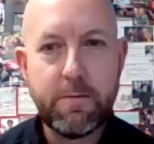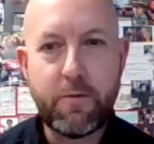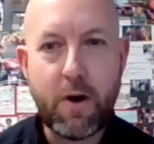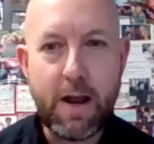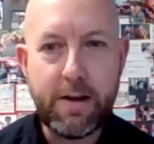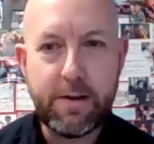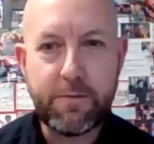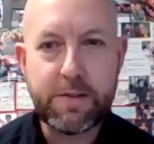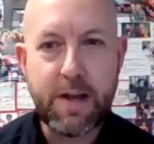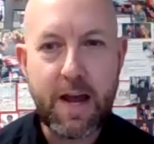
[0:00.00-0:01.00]
variety of
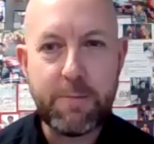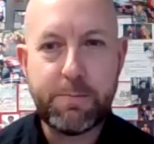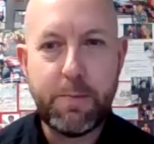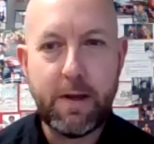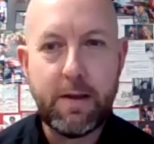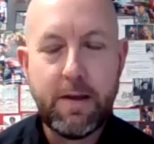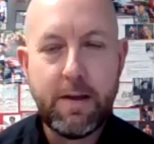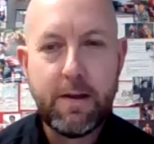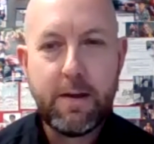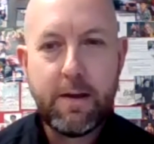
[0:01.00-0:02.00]
different times. But
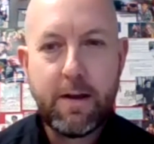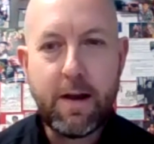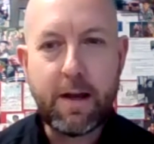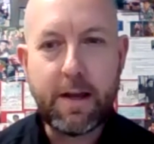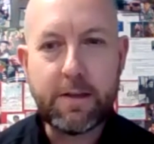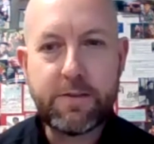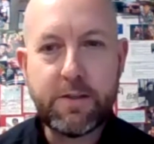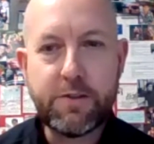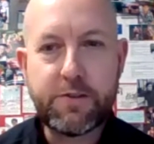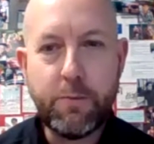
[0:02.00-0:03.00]
I got
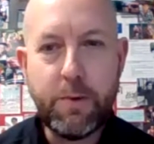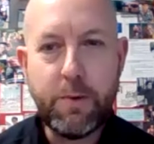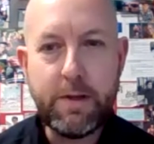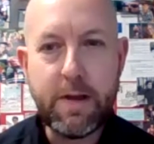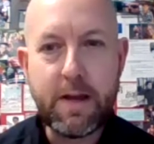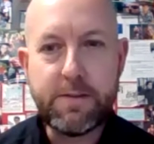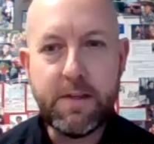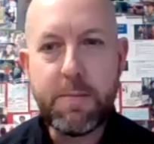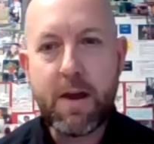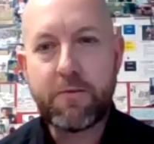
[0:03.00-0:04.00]
such a sweet, nice
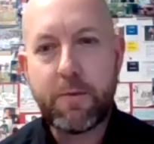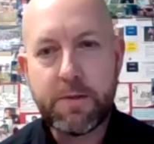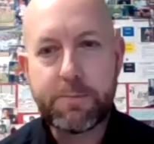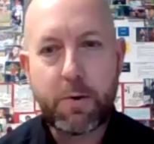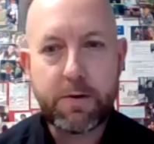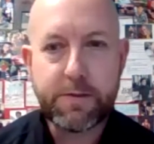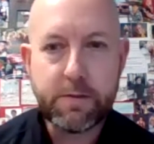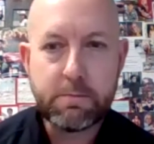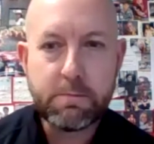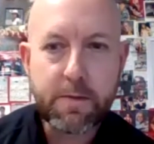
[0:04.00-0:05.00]
email from this
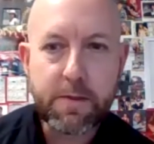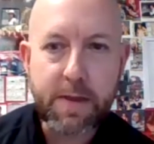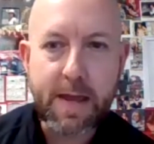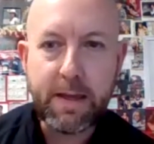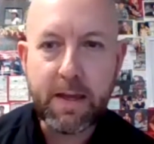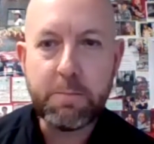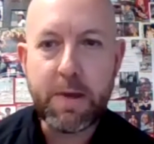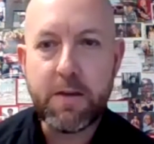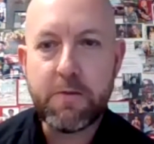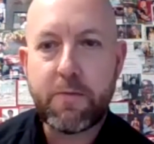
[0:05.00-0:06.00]
person thanking
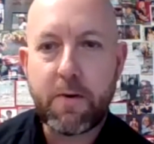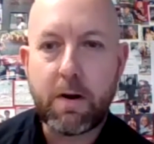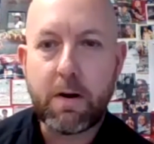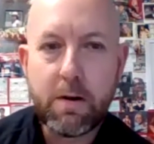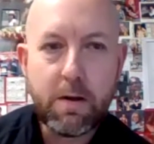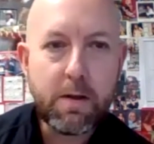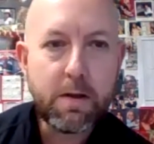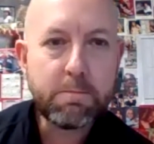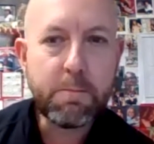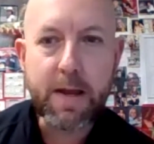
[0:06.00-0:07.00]
me for
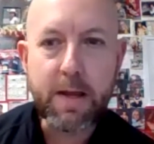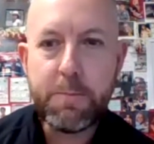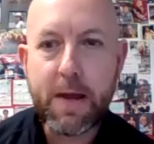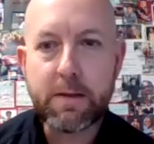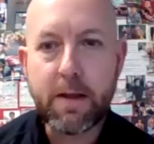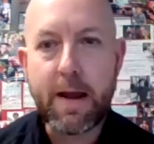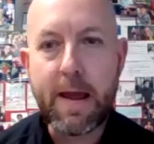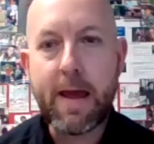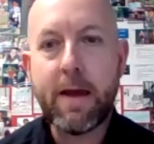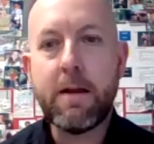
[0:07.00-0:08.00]
my impact that I
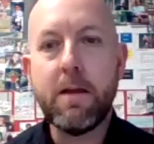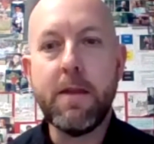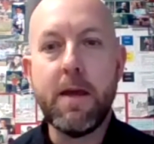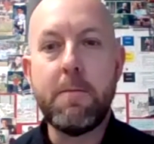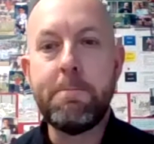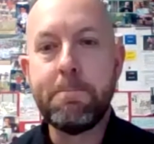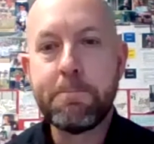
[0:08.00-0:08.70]
had on them.